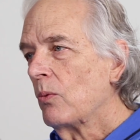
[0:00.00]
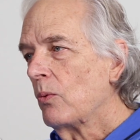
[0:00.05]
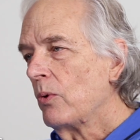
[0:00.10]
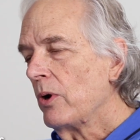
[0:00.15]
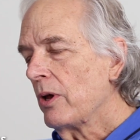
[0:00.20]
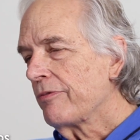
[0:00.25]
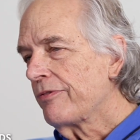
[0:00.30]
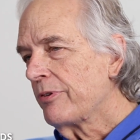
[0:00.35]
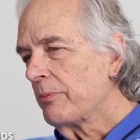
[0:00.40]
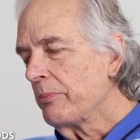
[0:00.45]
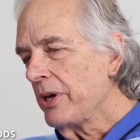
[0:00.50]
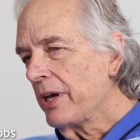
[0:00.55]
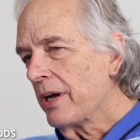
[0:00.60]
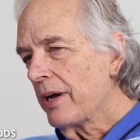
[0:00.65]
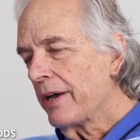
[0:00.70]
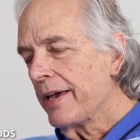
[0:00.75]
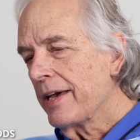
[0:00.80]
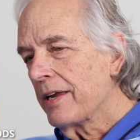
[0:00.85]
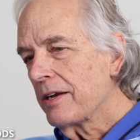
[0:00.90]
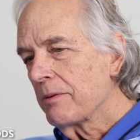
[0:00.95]
Well, for me,
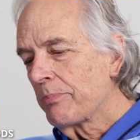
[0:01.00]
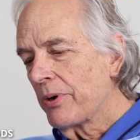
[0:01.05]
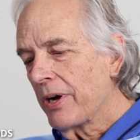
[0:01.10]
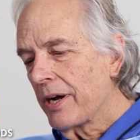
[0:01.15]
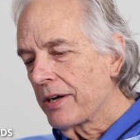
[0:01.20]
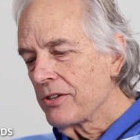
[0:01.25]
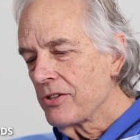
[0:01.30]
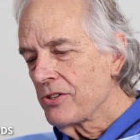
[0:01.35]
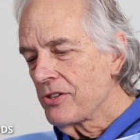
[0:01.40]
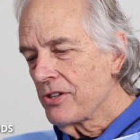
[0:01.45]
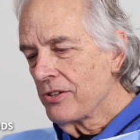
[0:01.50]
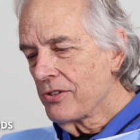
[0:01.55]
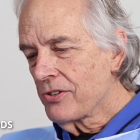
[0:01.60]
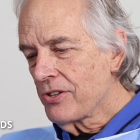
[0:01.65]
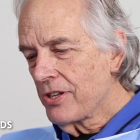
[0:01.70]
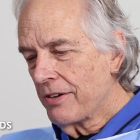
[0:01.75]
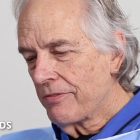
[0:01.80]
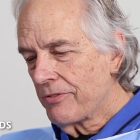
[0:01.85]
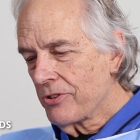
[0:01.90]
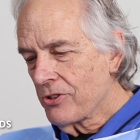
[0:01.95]
I had a practice in
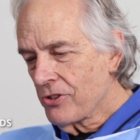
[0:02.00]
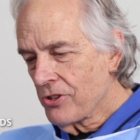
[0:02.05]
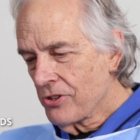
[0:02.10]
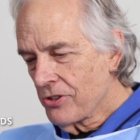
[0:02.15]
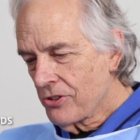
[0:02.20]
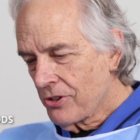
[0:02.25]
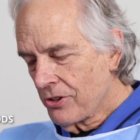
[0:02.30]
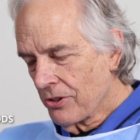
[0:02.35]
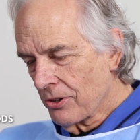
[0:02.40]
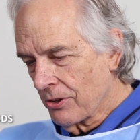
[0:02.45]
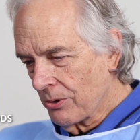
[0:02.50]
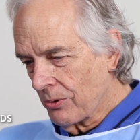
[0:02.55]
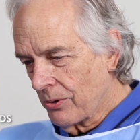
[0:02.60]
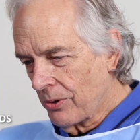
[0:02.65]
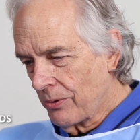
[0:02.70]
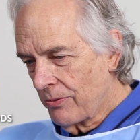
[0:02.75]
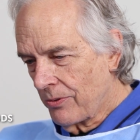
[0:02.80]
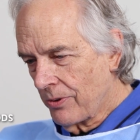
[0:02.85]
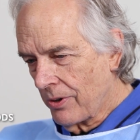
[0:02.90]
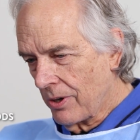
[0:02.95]
San
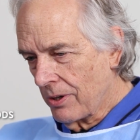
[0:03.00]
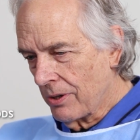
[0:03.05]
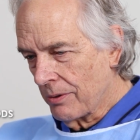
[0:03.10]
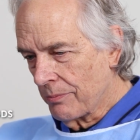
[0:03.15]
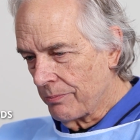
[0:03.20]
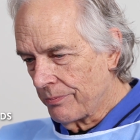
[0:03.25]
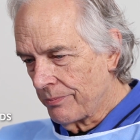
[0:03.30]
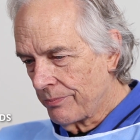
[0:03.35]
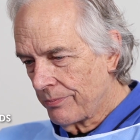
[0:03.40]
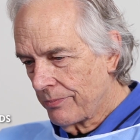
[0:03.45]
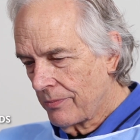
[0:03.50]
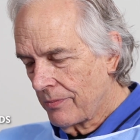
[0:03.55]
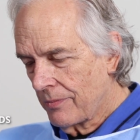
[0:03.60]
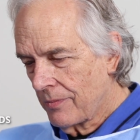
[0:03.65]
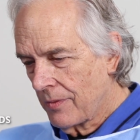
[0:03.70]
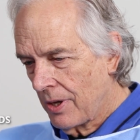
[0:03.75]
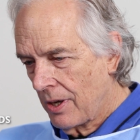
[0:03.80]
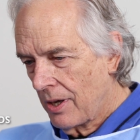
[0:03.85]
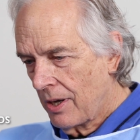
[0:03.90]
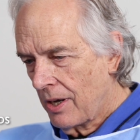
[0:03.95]
Francisco.
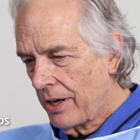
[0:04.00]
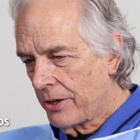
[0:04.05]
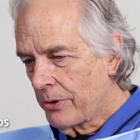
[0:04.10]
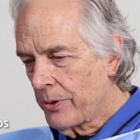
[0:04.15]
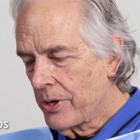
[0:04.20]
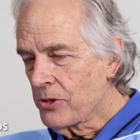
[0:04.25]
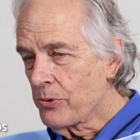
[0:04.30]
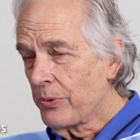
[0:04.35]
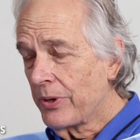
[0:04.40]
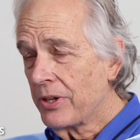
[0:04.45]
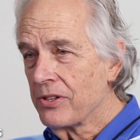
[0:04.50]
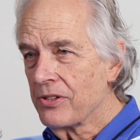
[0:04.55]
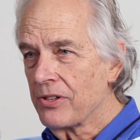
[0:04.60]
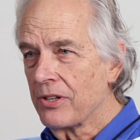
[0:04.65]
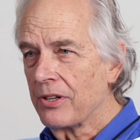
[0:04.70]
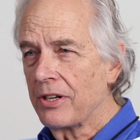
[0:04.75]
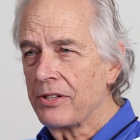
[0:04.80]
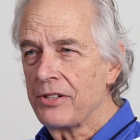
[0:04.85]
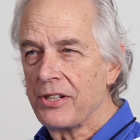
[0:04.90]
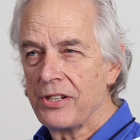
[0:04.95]
I graduated
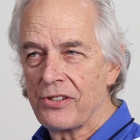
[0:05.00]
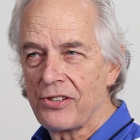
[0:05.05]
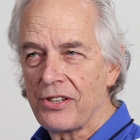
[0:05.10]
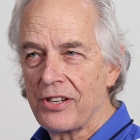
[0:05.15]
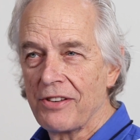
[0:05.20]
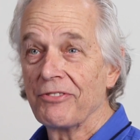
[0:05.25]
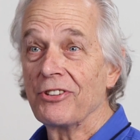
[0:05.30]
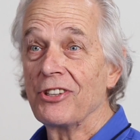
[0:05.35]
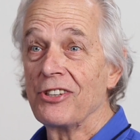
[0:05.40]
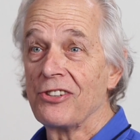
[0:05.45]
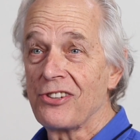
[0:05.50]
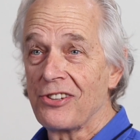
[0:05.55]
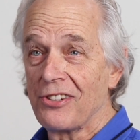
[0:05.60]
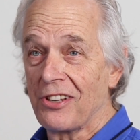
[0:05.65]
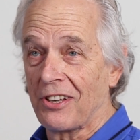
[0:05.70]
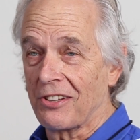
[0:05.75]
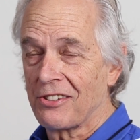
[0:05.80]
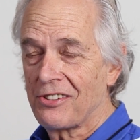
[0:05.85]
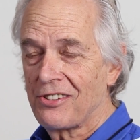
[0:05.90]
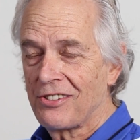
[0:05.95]
in
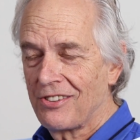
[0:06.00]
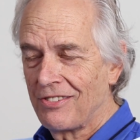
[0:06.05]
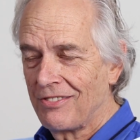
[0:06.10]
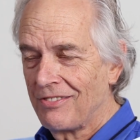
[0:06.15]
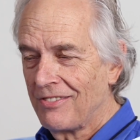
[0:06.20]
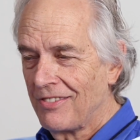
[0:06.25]
1976,